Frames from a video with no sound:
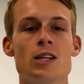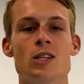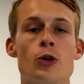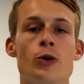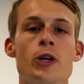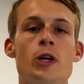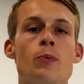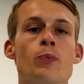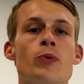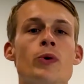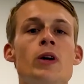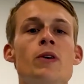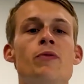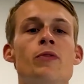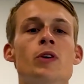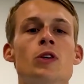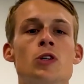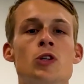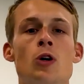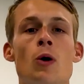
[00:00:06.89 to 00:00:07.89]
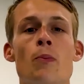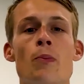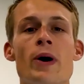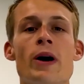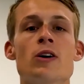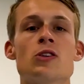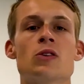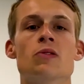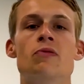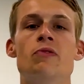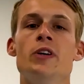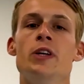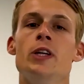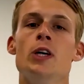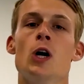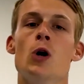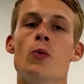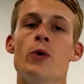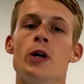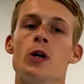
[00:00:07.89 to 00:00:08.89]
So in the previous comparison
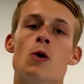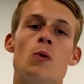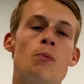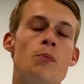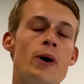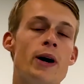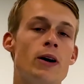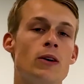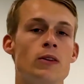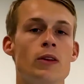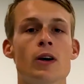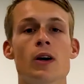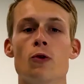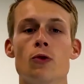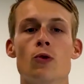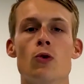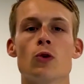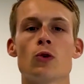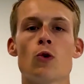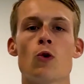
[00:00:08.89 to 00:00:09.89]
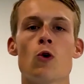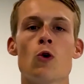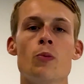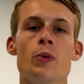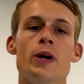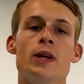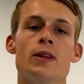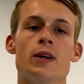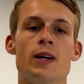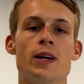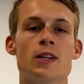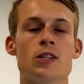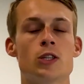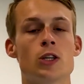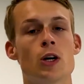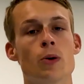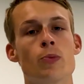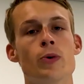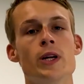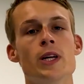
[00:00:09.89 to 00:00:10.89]
video we compared the Nord Orbit against
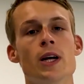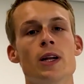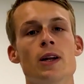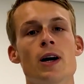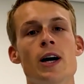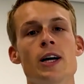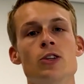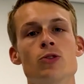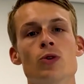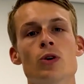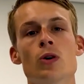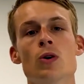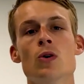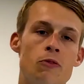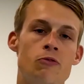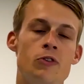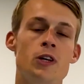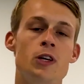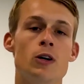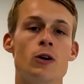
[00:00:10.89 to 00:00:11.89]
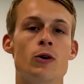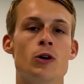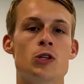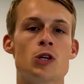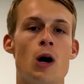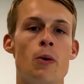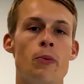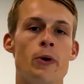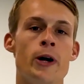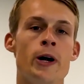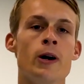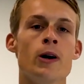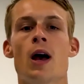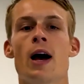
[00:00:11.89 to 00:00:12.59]
the Cabrina Nitro. Video is up here.